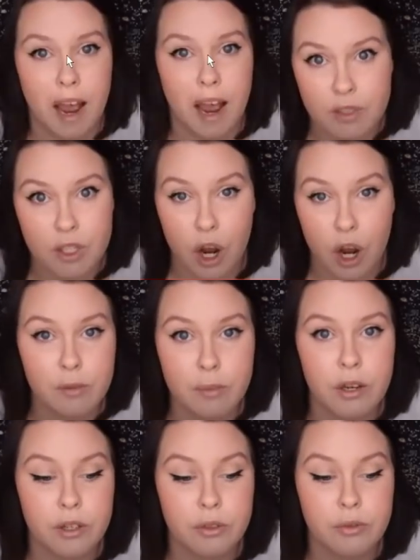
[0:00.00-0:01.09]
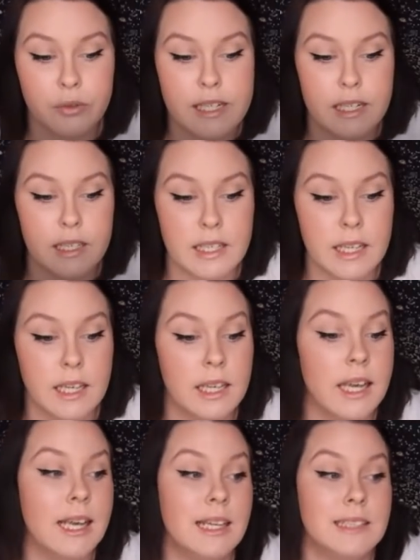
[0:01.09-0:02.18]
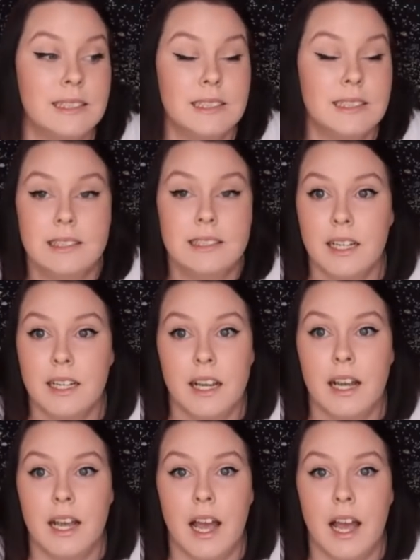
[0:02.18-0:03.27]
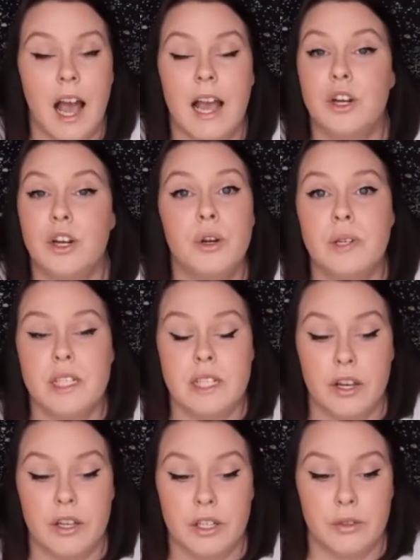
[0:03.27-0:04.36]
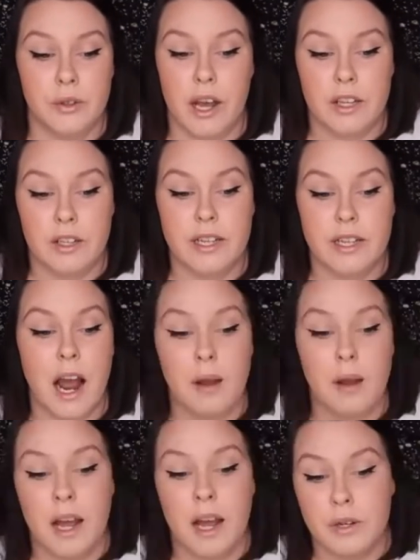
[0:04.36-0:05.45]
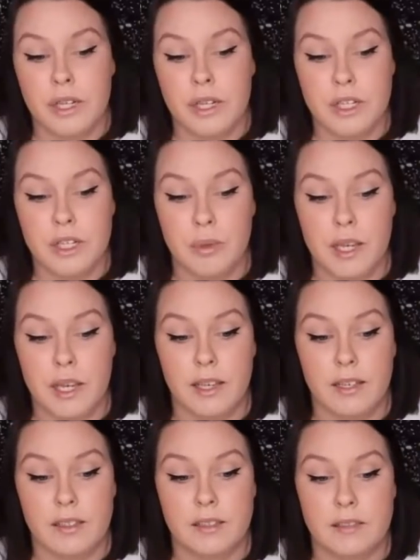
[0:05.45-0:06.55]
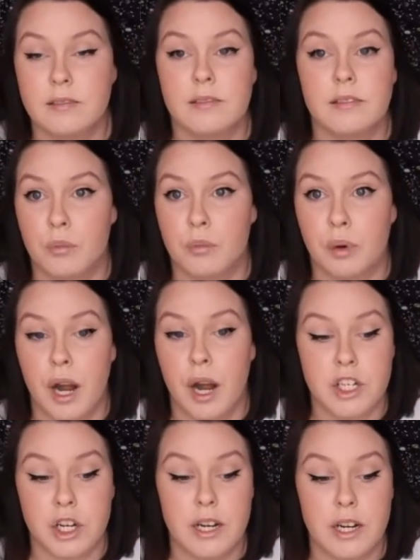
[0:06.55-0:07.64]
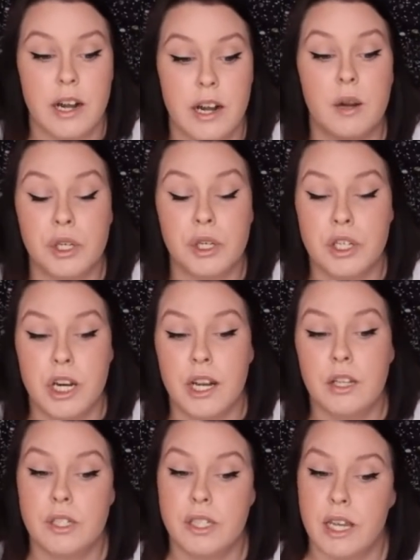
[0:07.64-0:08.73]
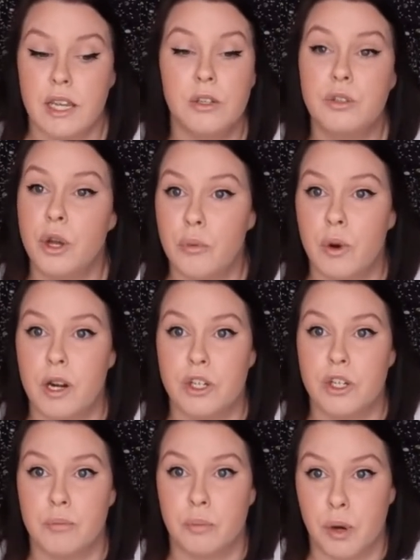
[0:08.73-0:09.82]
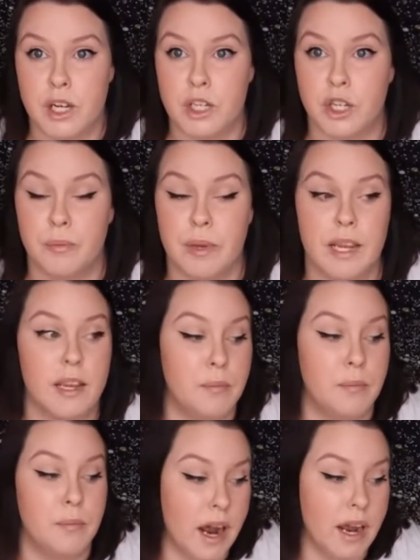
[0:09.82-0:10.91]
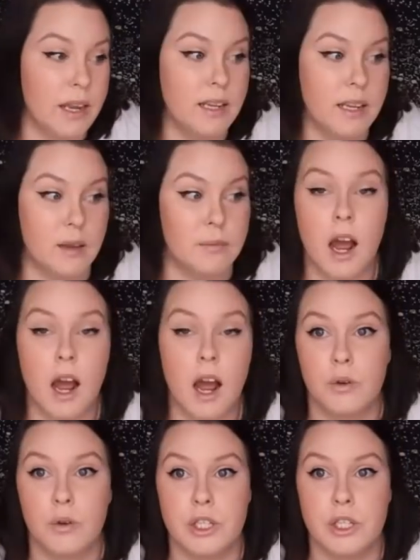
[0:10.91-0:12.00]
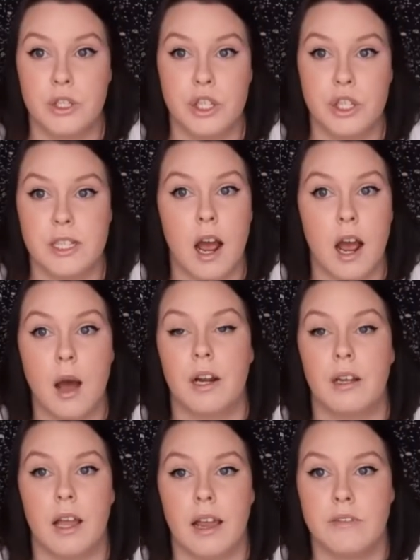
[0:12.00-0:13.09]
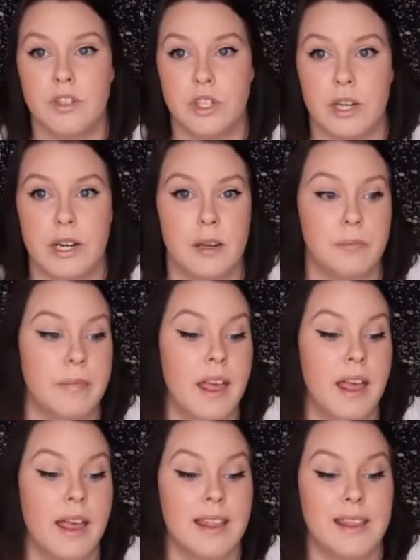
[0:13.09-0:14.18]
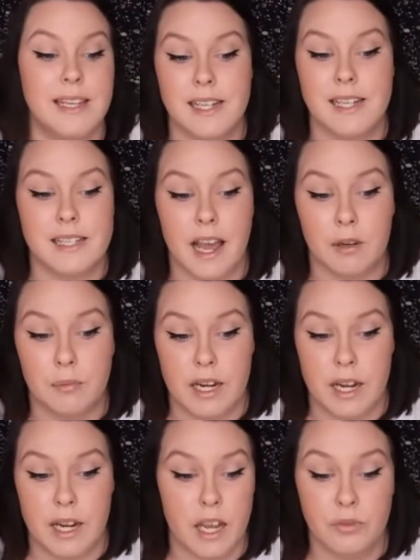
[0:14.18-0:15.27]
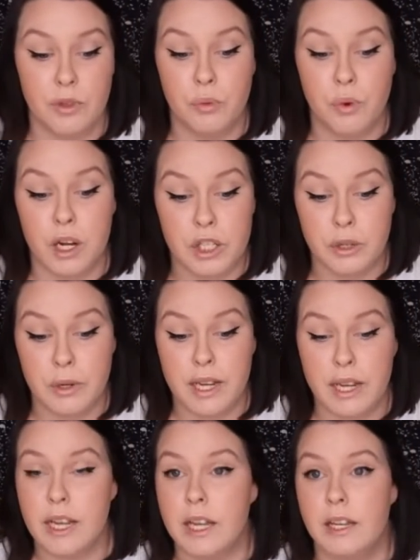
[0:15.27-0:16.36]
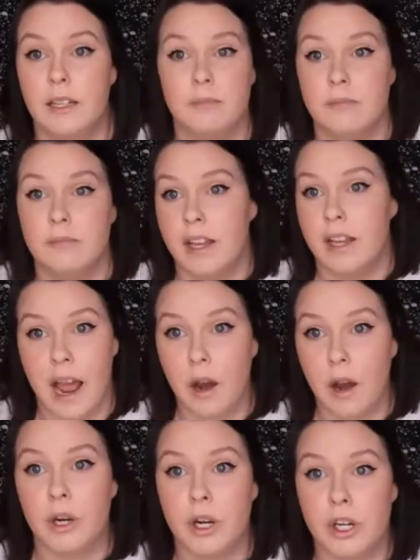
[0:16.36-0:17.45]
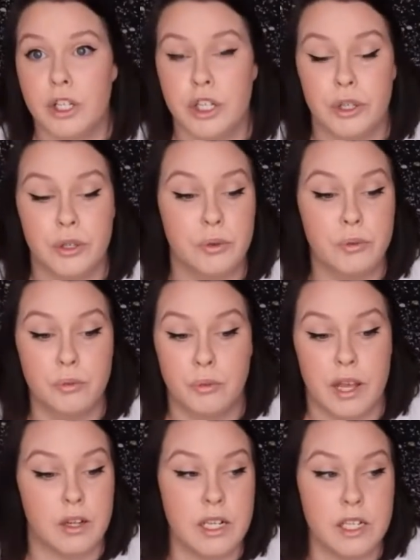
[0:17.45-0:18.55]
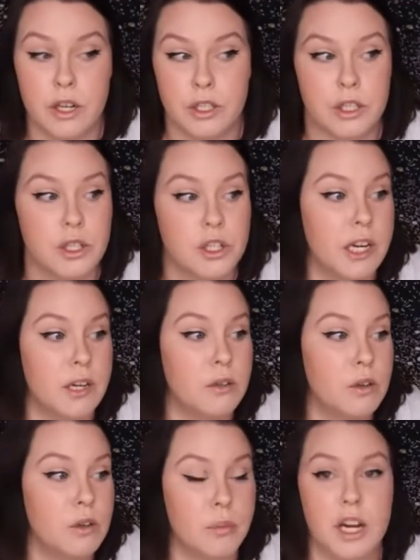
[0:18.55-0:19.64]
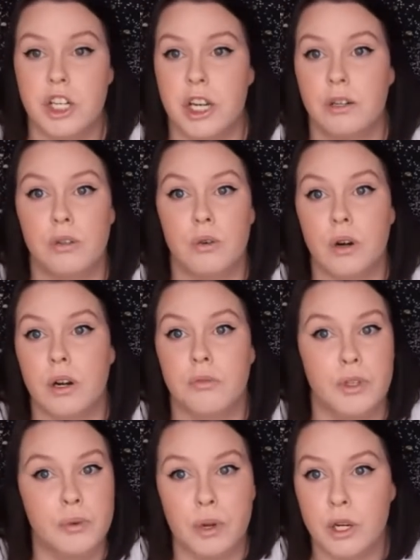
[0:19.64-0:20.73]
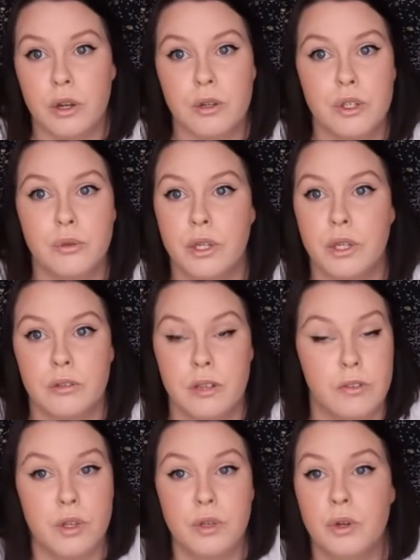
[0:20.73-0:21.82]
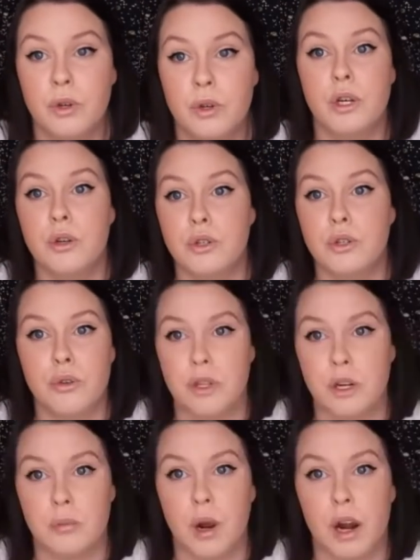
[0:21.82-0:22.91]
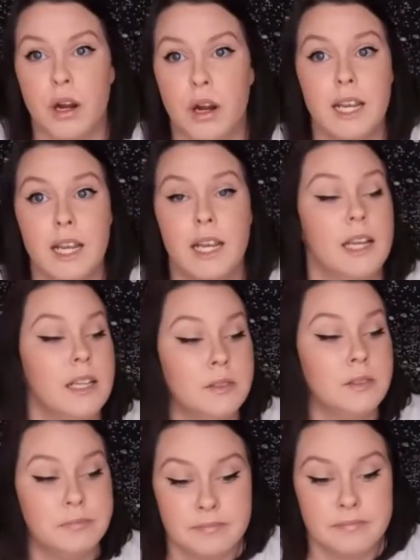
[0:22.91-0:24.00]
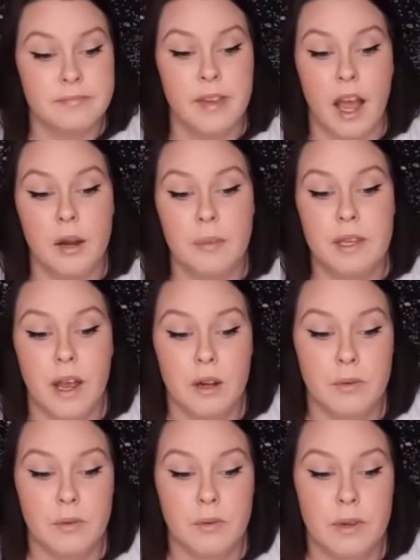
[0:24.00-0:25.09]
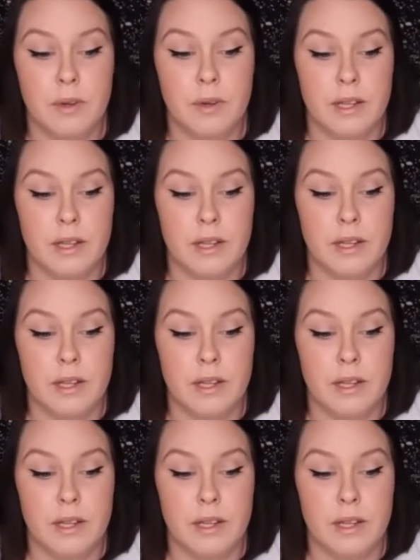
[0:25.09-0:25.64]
I have talked about you recently, I don't know what to tell you other than I'm not going to be pressured. Bully? And I appreciate you saying you don't want to pressure me, but I am not going to just hop on a live stream this exact minute. If you want to do it in an hour or two, whether it's on your channel or my channel, or if you want to go to a, if you know a neutral third party, I'd be fine with that.